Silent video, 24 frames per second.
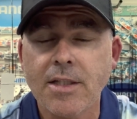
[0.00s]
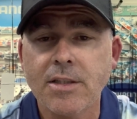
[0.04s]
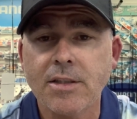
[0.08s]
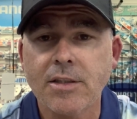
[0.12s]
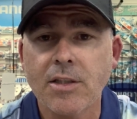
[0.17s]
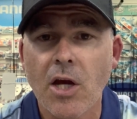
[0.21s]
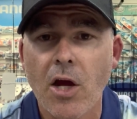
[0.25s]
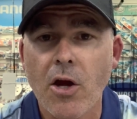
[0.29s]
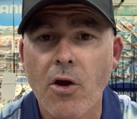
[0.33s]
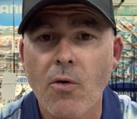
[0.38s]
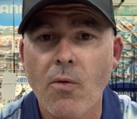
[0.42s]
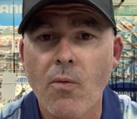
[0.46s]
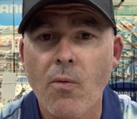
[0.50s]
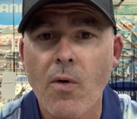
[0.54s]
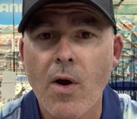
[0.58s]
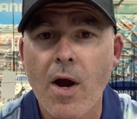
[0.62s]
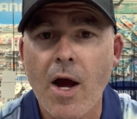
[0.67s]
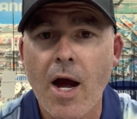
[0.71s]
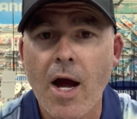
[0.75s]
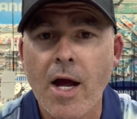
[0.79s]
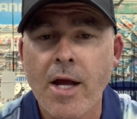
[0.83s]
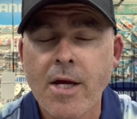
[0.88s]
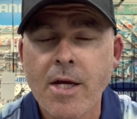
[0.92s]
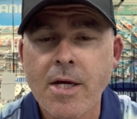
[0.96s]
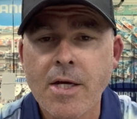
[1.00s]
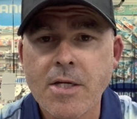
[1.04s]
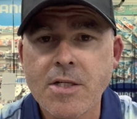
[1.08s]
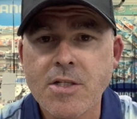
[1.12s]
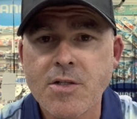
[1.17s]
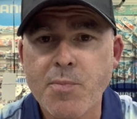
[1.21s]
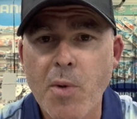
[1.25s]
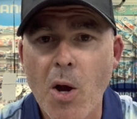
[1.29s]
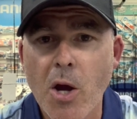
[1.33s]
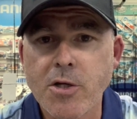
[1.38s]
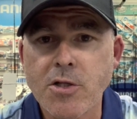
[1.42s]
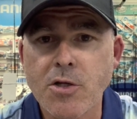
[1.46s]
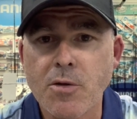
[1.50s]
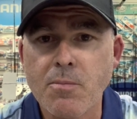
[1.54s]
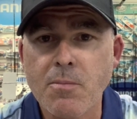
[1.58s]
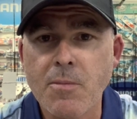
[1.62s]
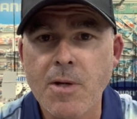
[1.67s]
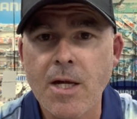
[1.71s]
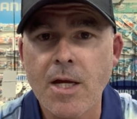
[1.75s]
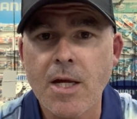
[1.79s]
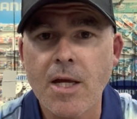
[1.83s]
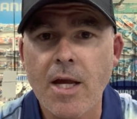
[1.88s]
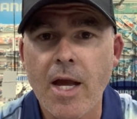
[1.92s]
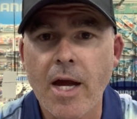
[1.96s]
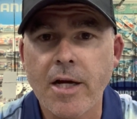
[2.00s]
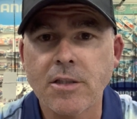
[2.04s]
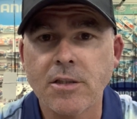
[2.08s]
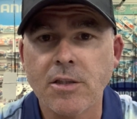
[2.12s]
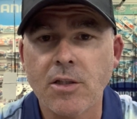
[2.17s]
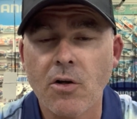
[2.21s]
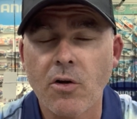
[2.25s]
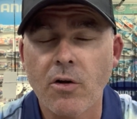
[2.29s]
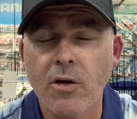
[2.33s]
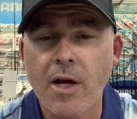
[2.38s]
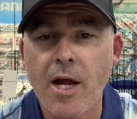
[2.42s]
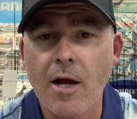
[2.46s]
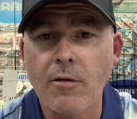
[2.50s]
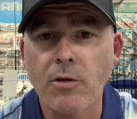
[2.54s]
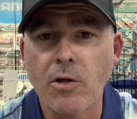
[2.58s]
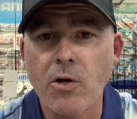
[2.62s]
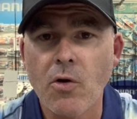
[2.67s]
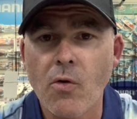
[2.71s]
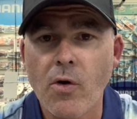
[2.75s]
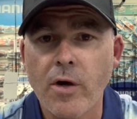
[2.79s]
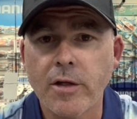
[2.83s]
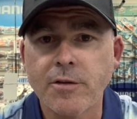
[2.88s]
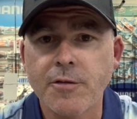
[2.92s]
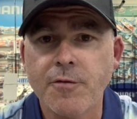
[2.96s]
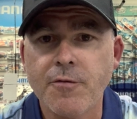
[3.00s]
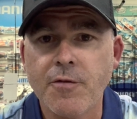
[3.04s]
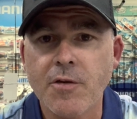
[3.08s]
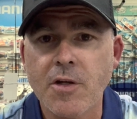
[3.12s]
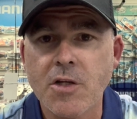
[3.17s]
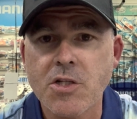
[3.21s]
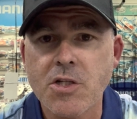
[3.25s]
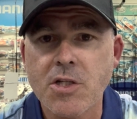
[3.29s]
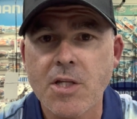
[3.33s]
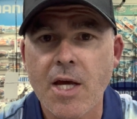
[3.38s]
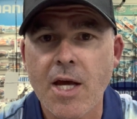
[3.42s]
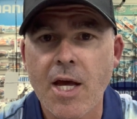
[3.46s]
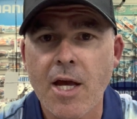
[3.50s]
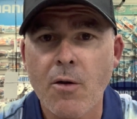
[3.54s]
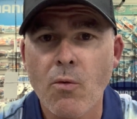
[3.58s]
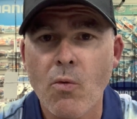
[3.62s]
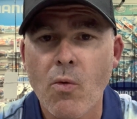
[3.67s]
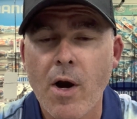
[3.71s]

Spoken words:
So spoke to Mick. He actually got a couple of nice fish there.